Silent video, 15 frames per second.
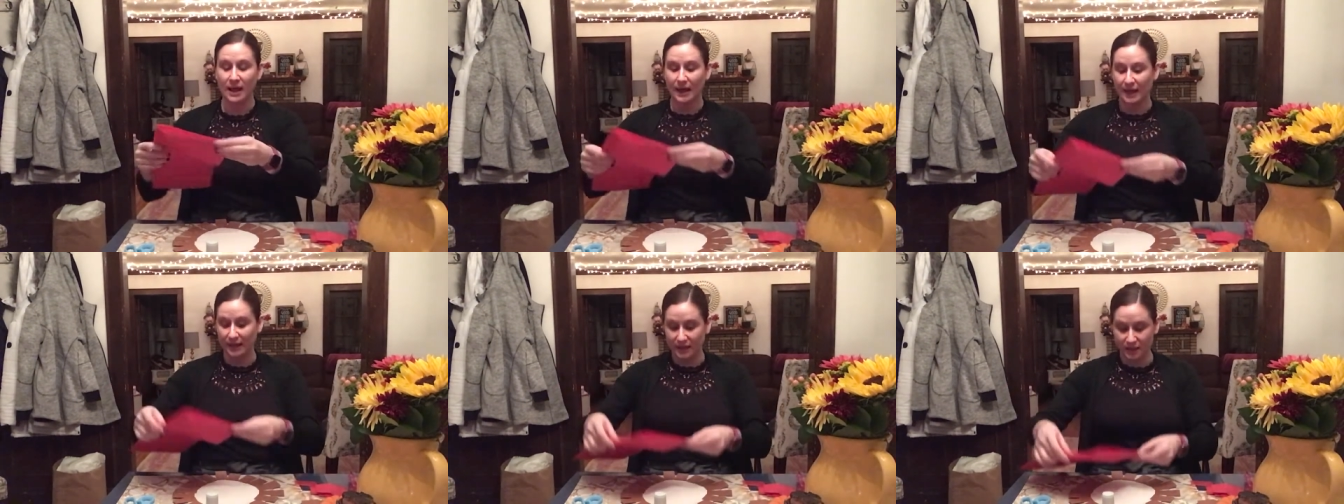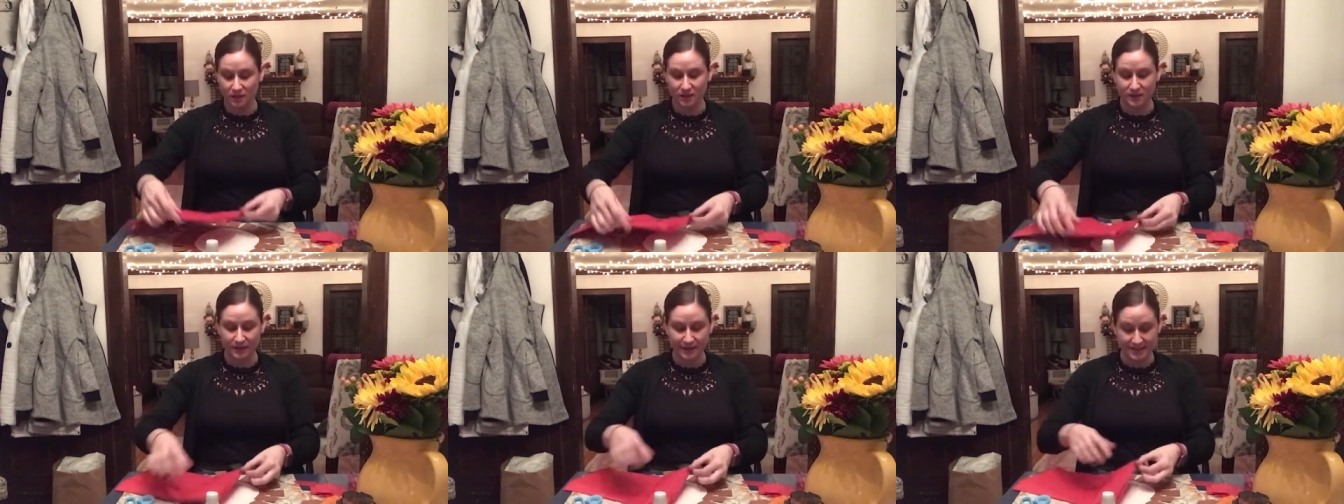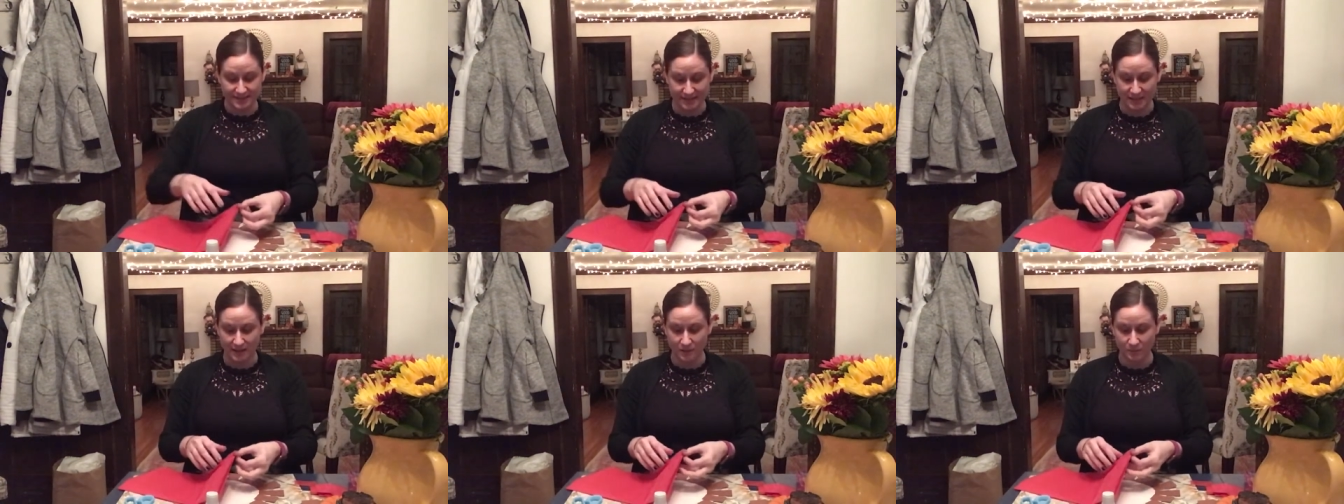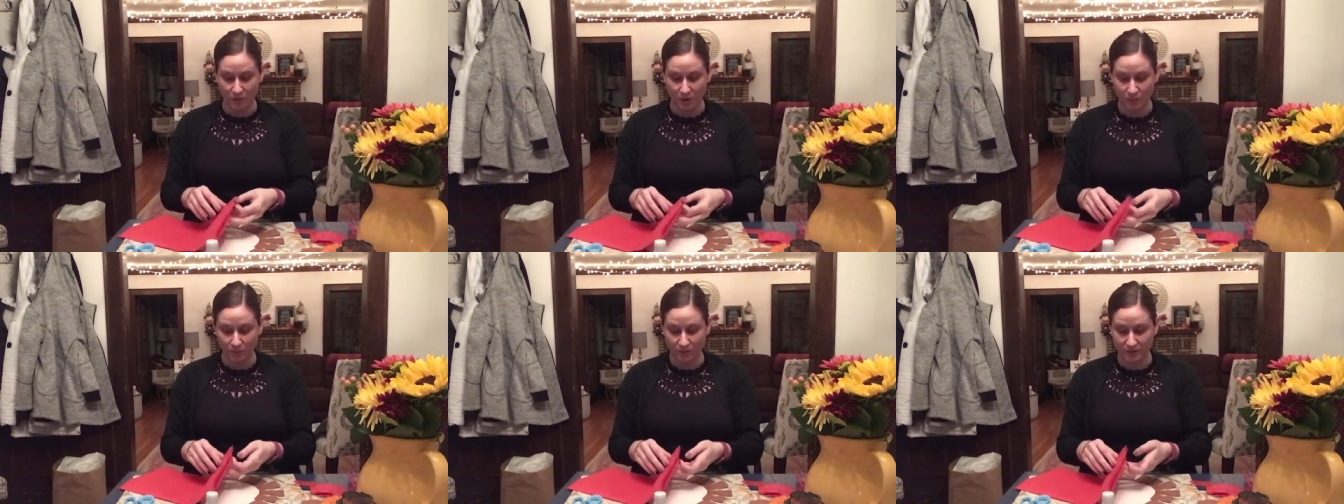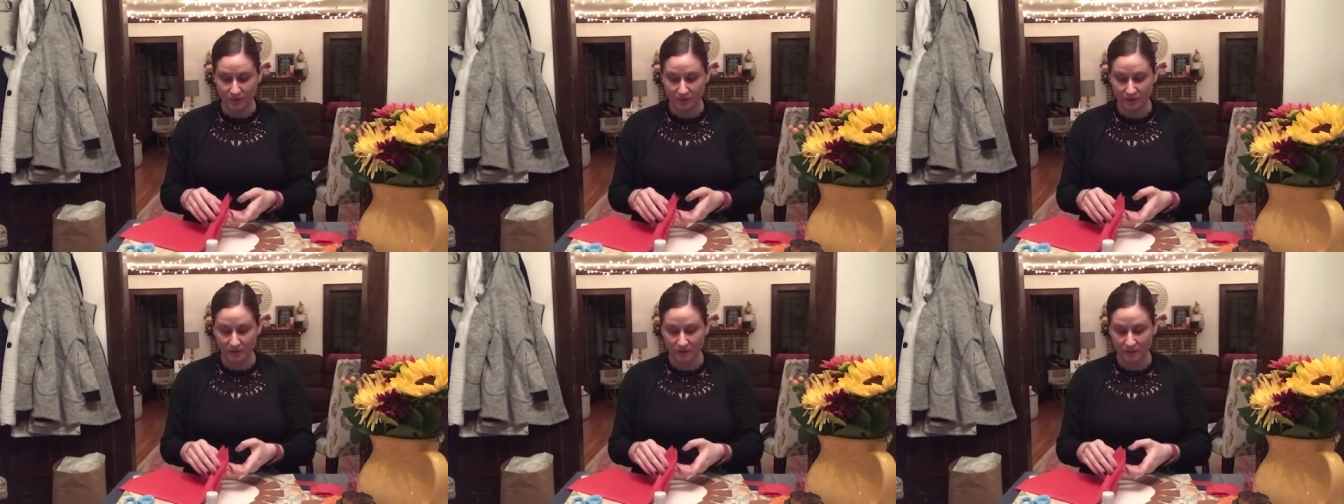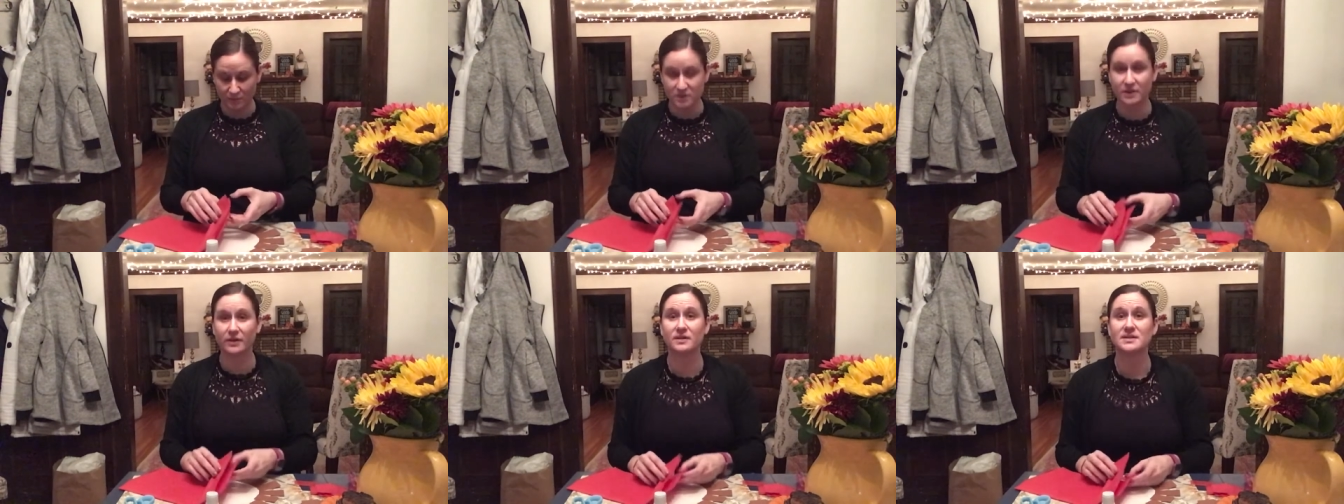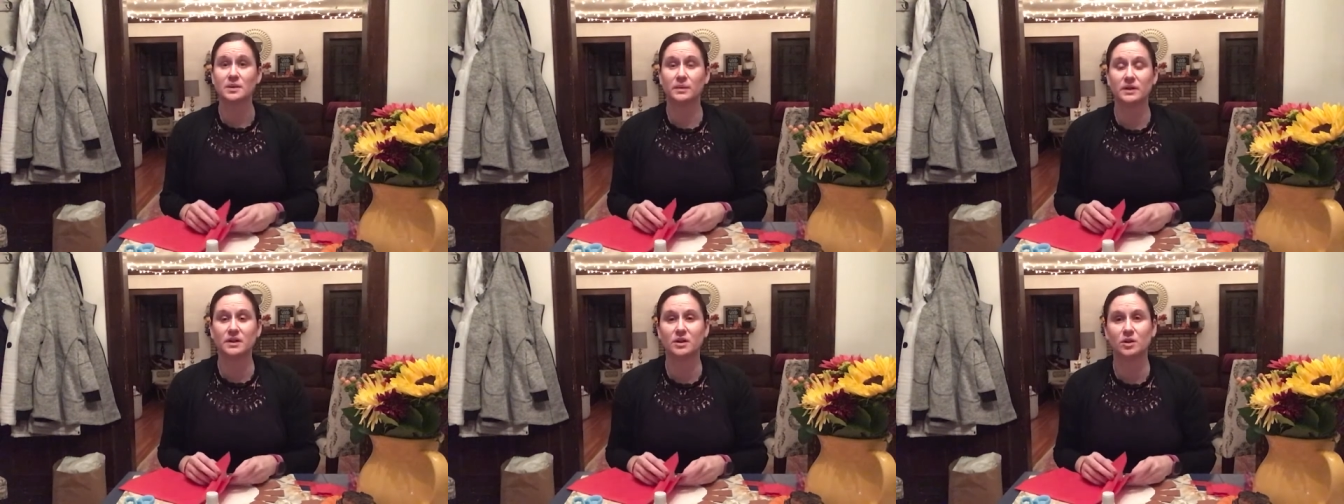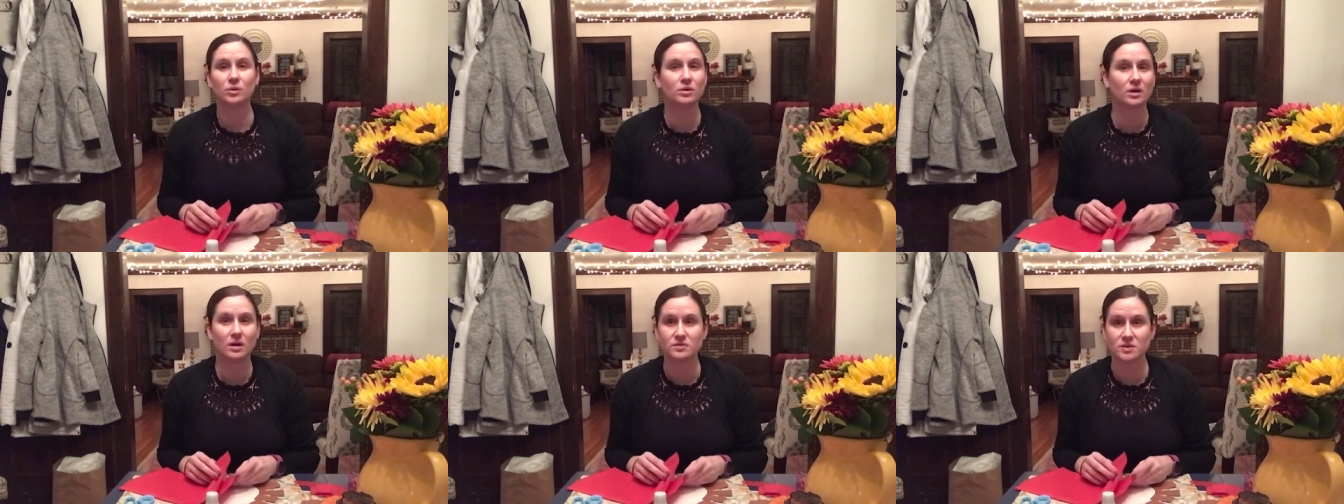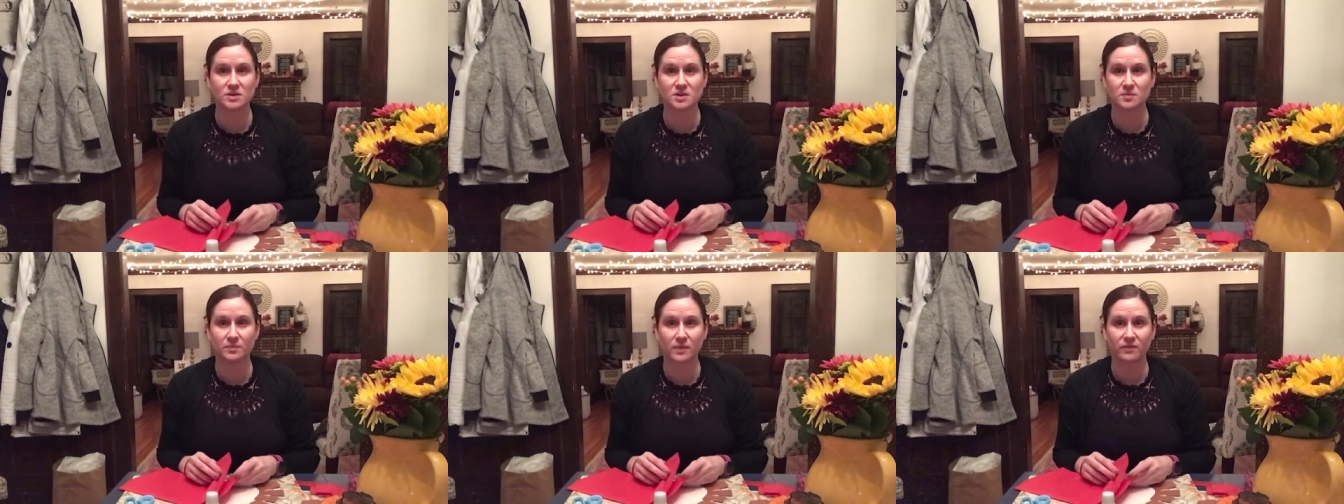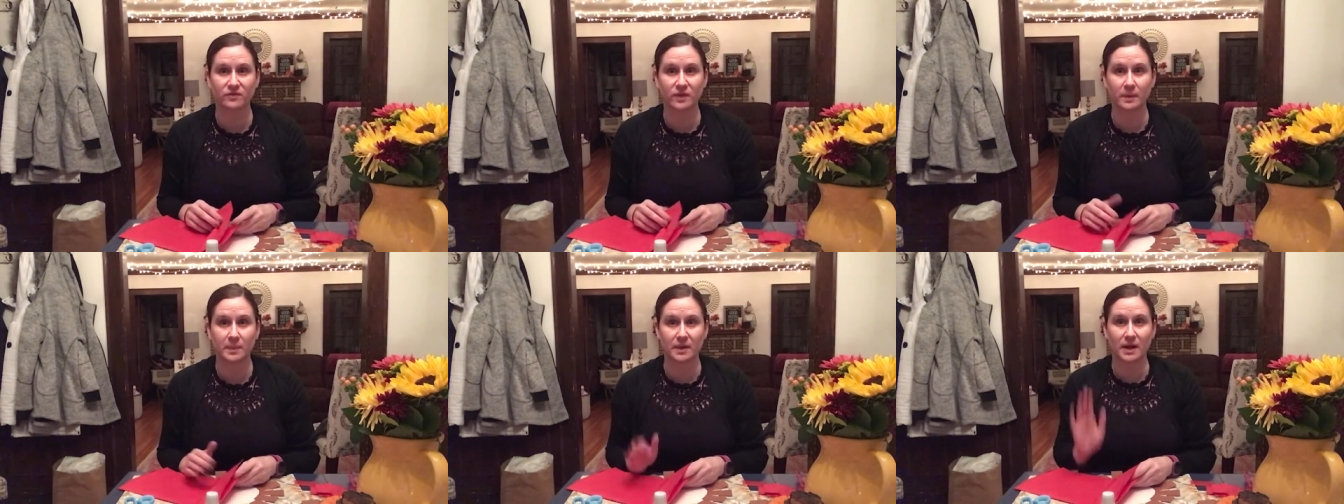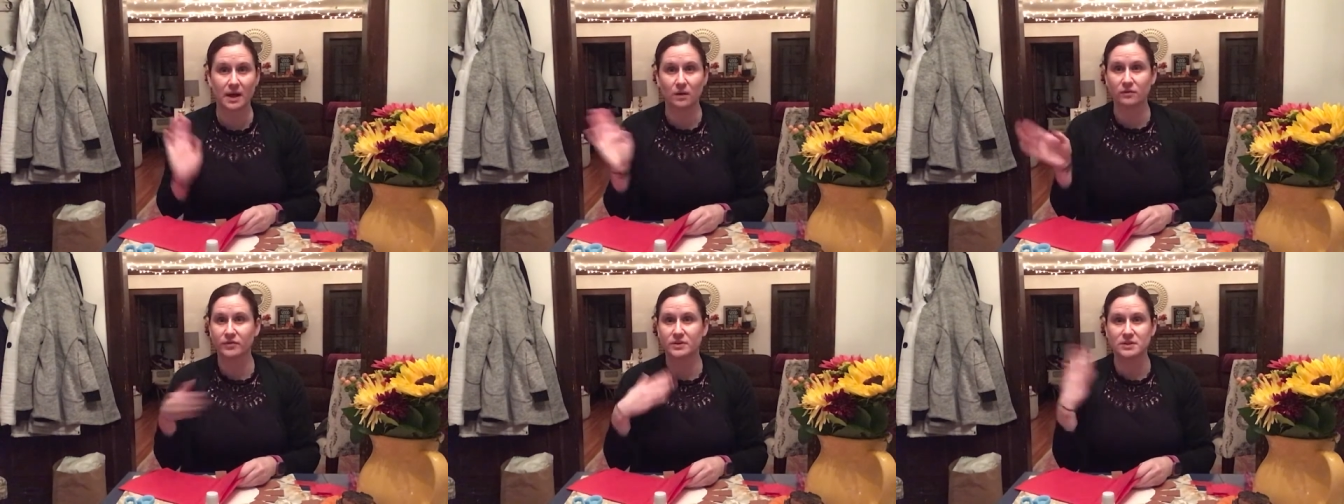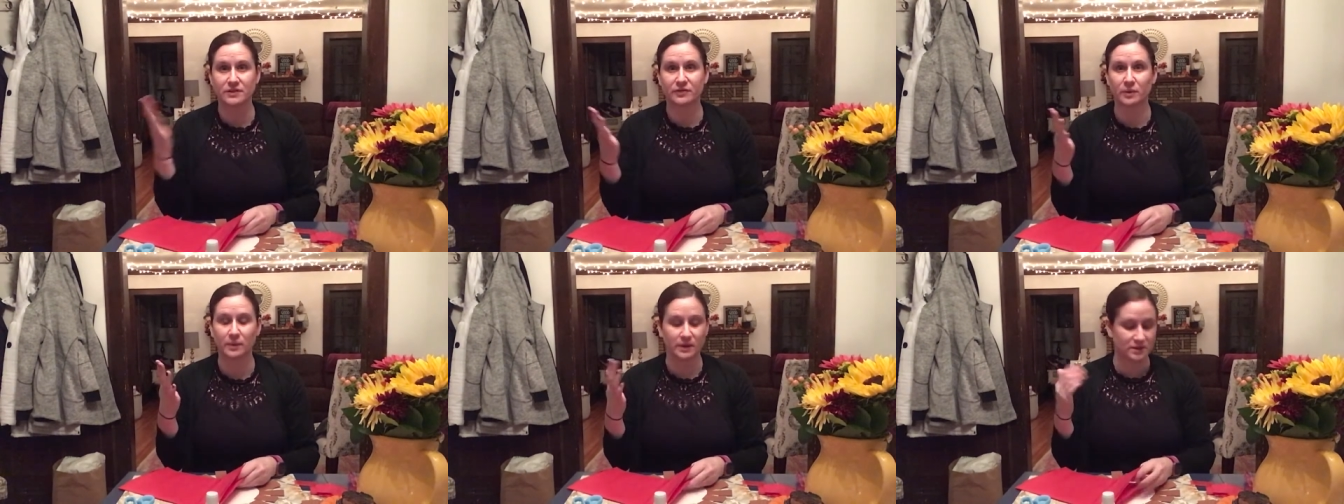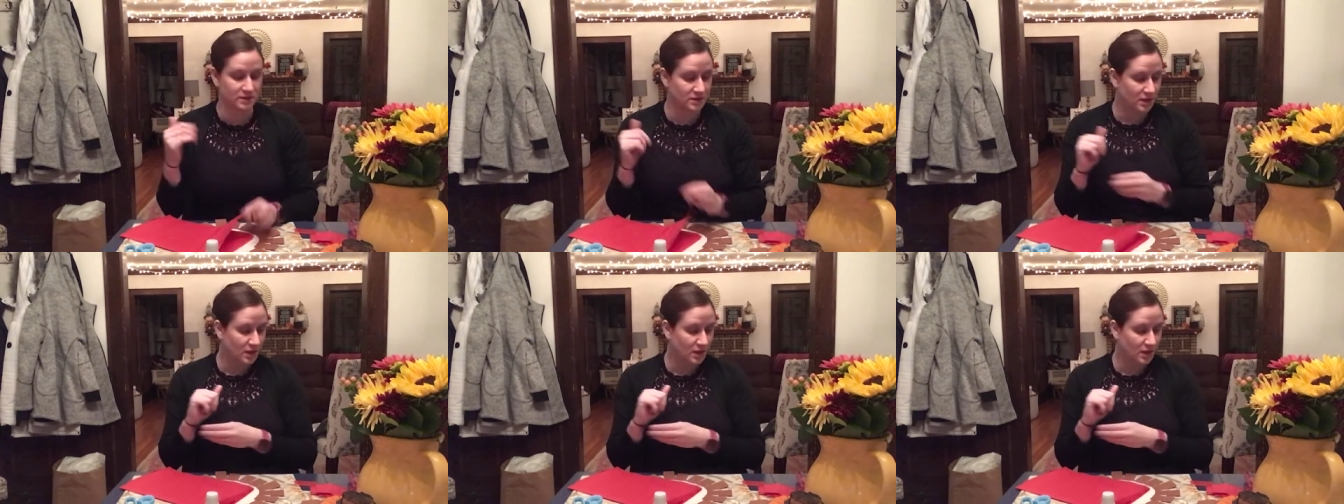And like I said, um, with the materials that we need, you can also flip it out for different ones.